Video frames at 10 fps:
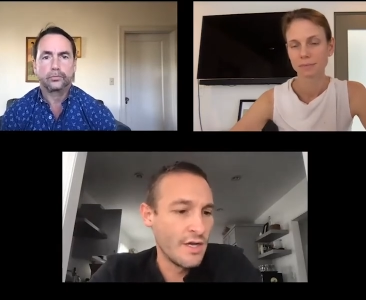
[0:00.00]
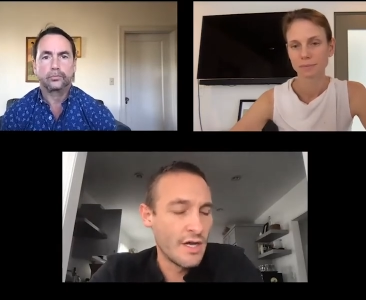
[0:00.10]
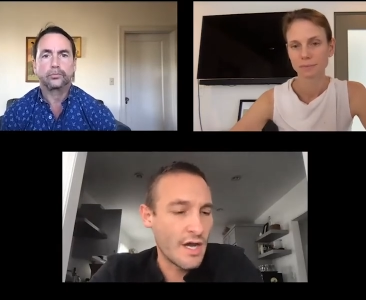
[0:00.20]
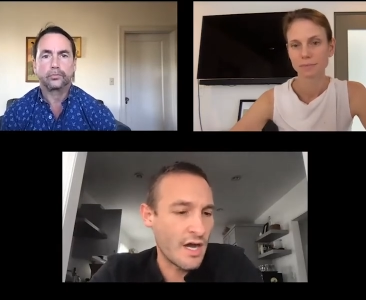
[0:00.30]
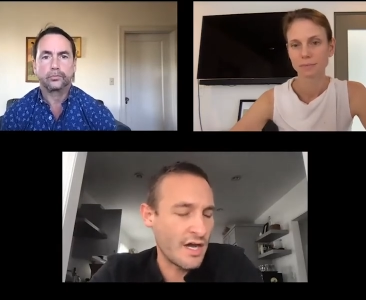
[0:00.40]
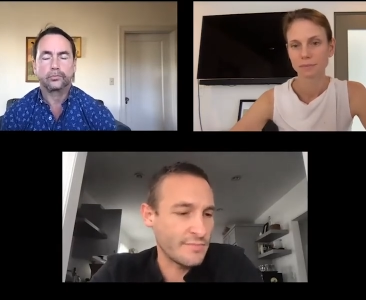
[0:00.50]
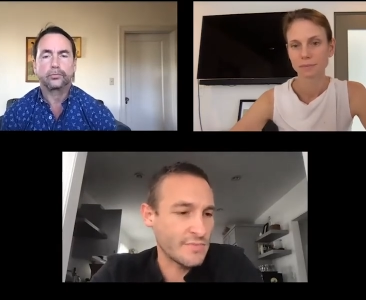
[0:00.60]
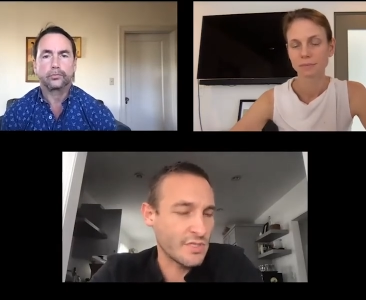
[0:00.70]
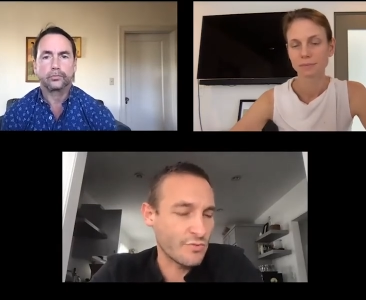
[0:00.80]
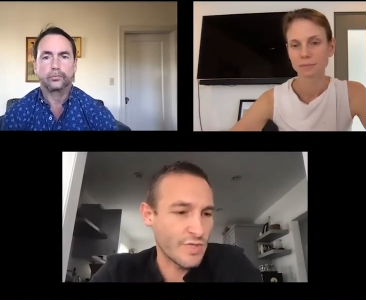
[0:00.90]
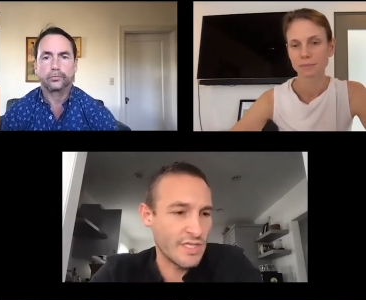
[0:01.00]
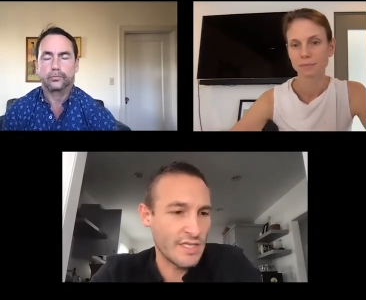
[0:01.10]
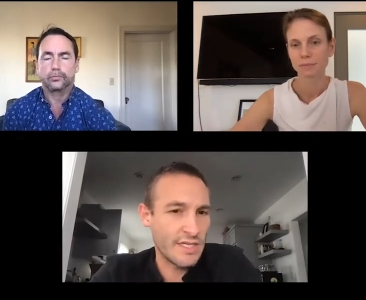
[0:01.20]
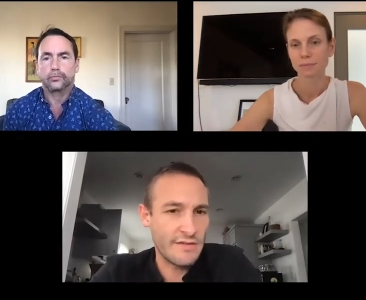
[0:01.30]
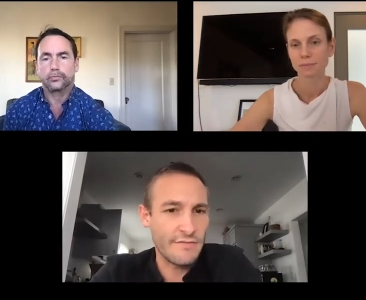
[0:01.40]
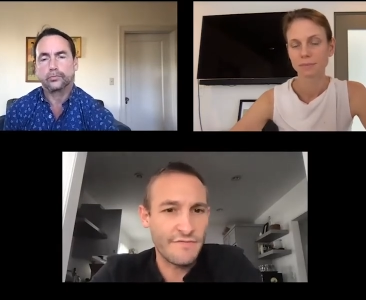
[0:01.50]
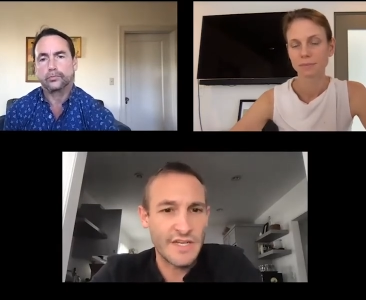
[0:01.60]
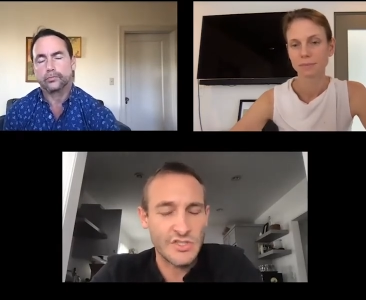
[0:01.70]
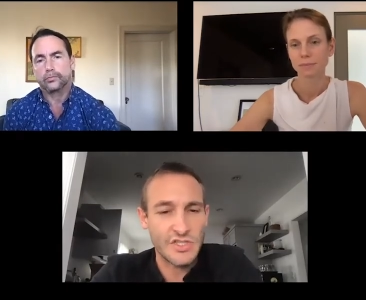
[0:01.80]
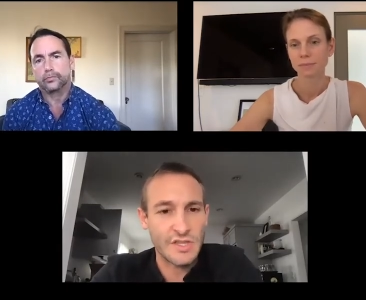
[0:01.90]
Speaker 1: um, to really
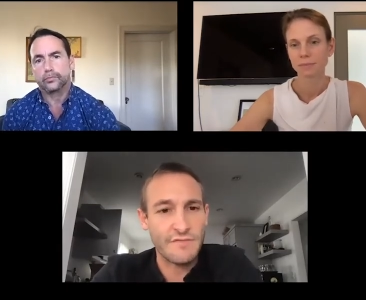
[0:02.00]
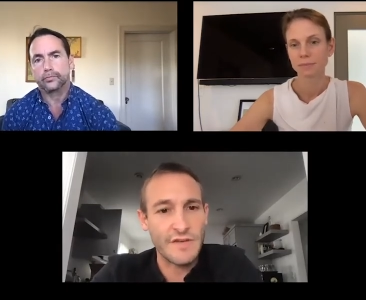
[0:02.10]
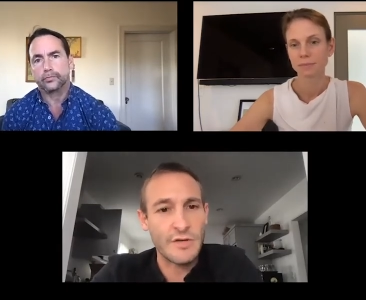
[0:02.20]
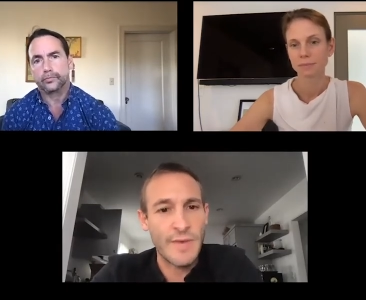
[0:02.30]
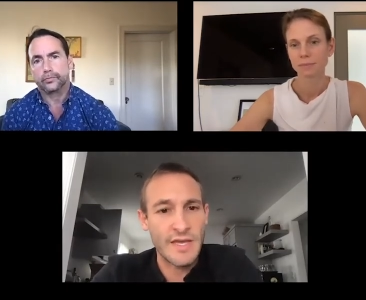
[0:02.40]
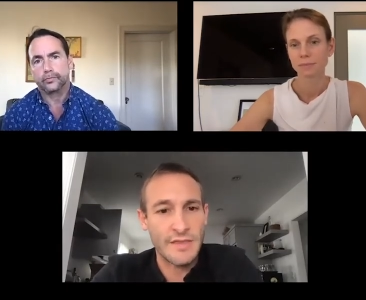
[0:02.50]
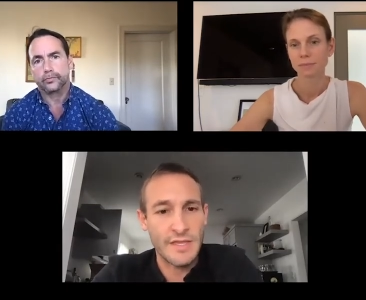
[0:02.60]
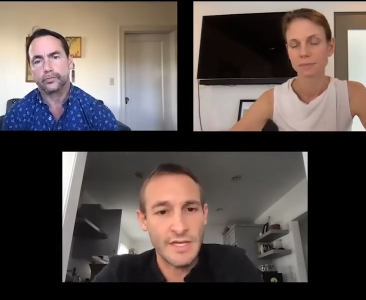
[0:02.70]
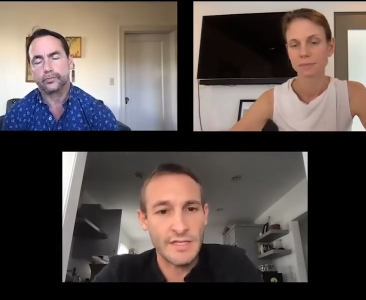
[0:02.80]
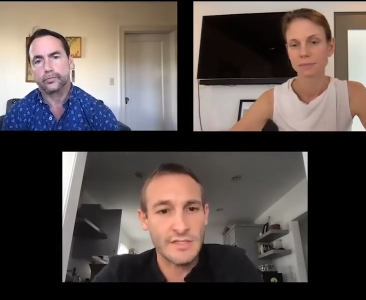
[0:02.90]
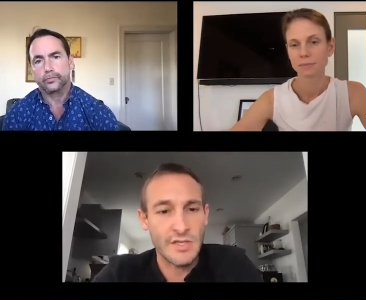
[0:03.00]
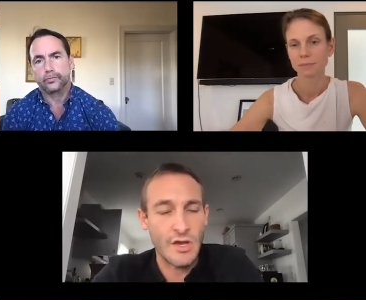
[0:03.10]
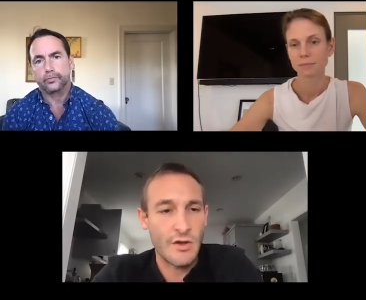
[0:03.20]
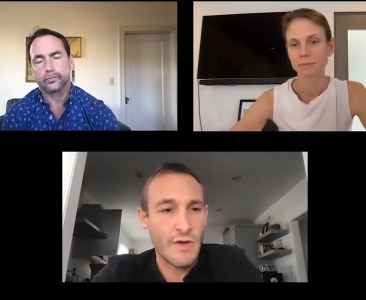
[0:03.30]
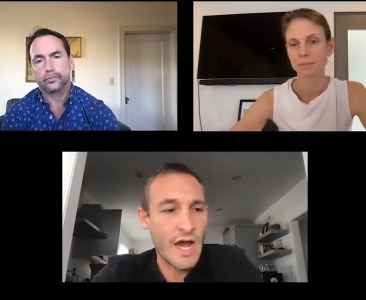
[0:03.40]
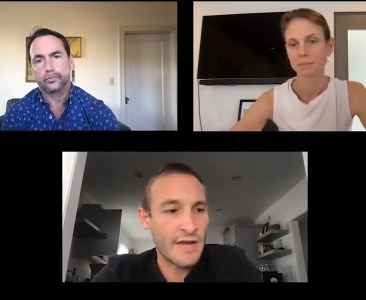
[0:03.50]
finish the film, I think. So I